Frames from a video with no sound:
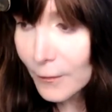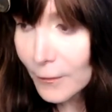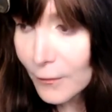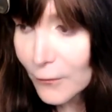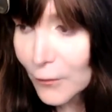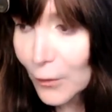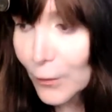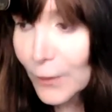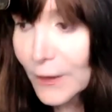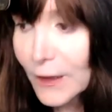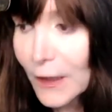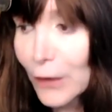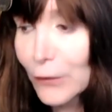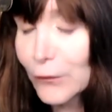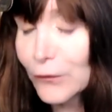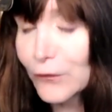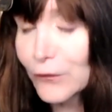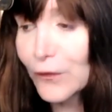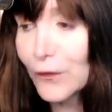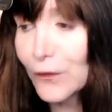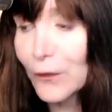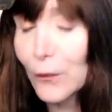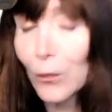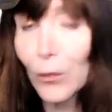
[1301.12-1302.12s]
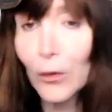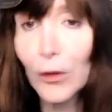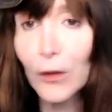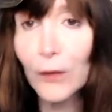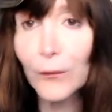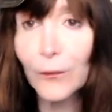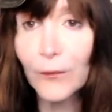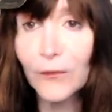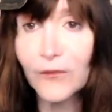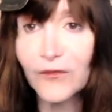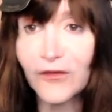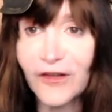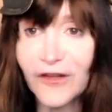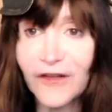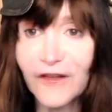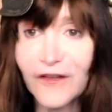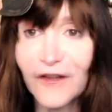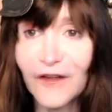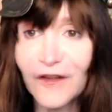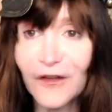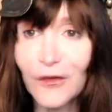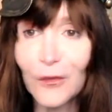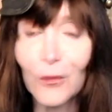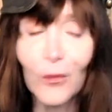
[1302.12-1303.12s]
going out into the world with
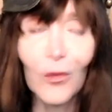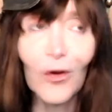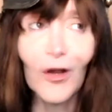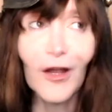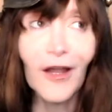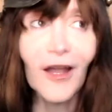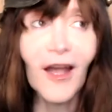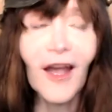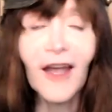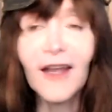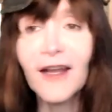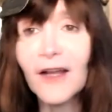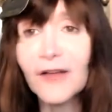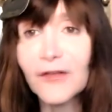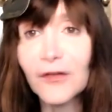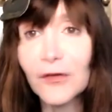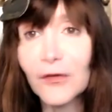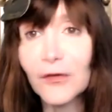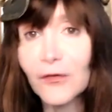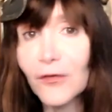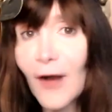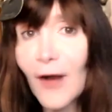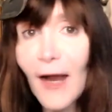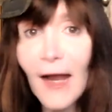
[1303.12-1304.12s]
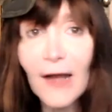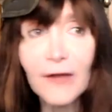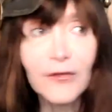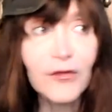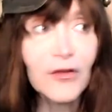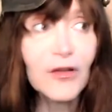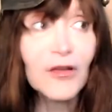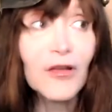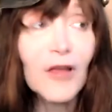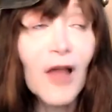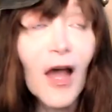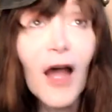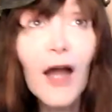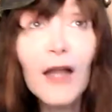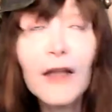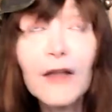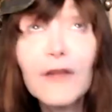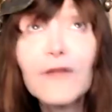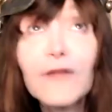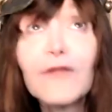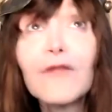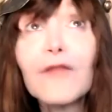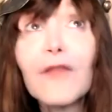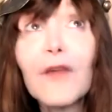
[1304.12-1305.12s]
JT Leroy, I got to crash a lot
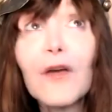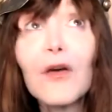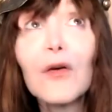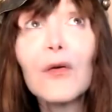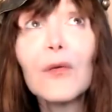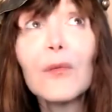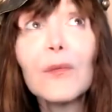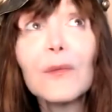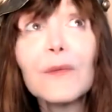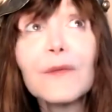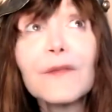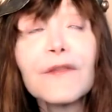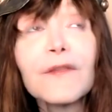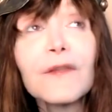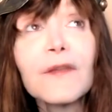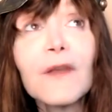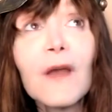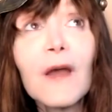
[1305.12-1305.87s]
of those